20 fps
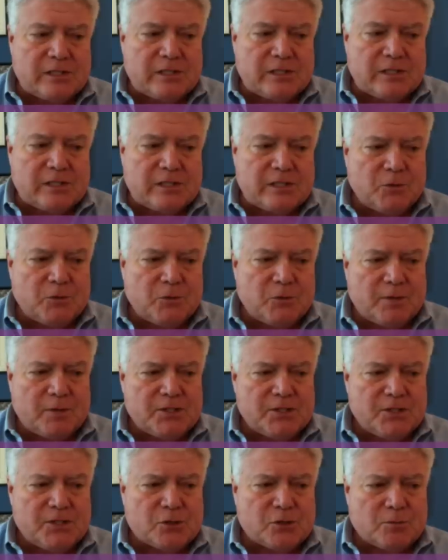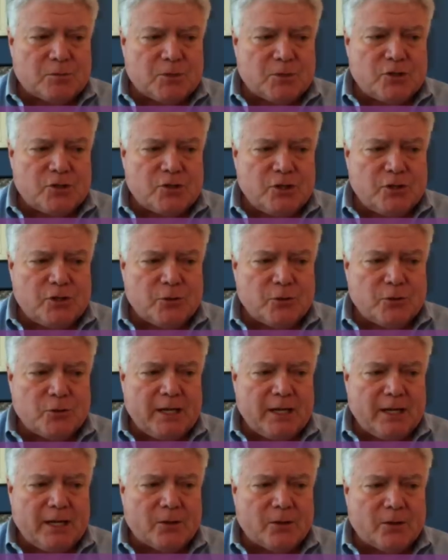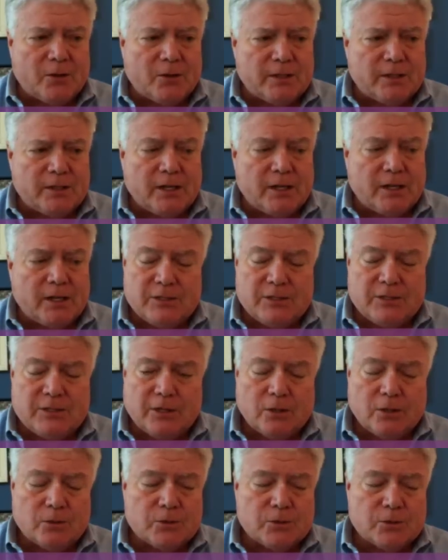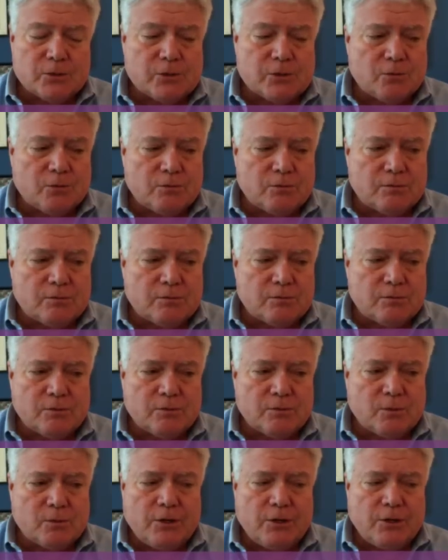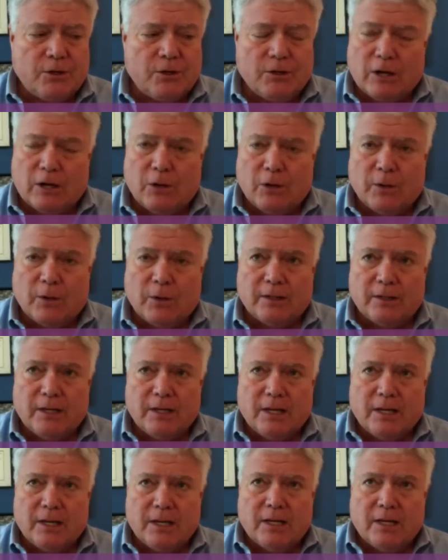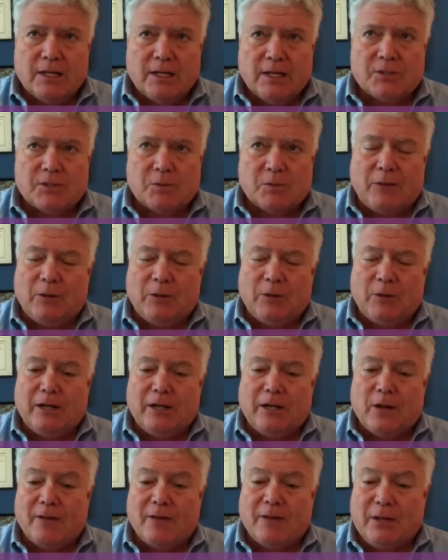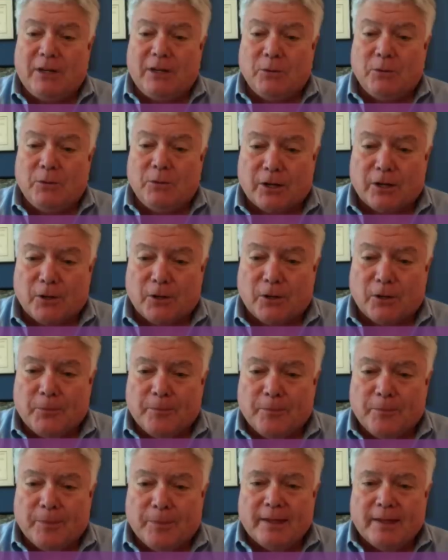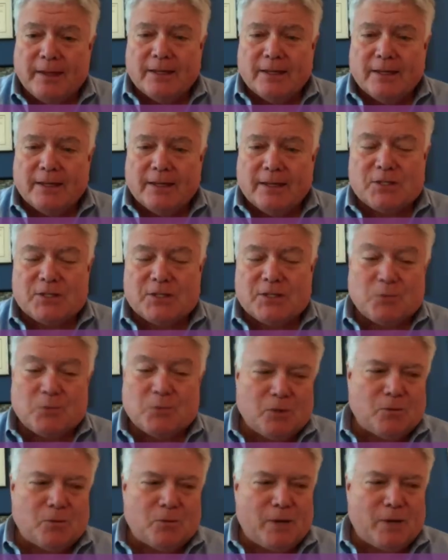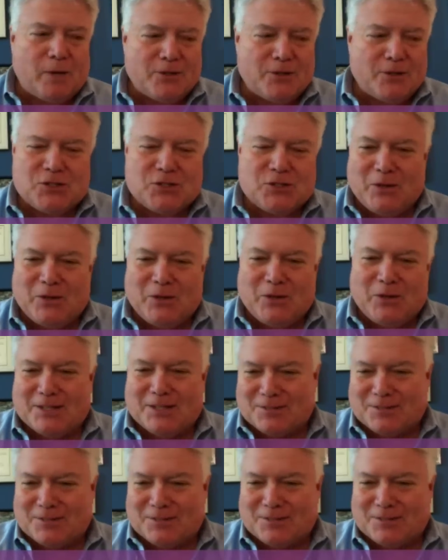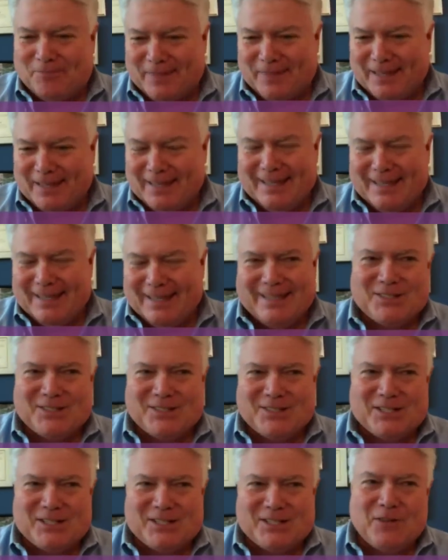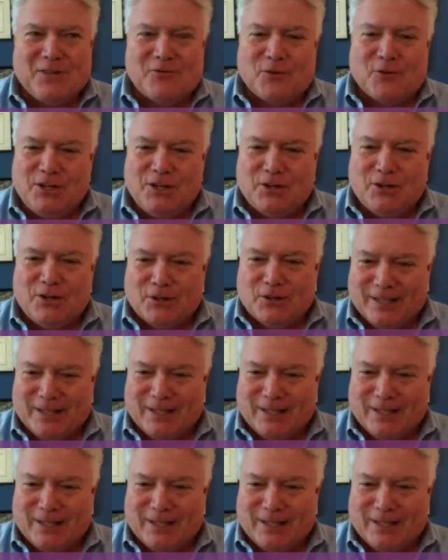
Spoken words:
living with my sister, but she threw me out. And I said, oh, so where are you going? He said, well, I really don't have anywhere to go. So I said, well, why don't you stay with us? And he stayed for a year.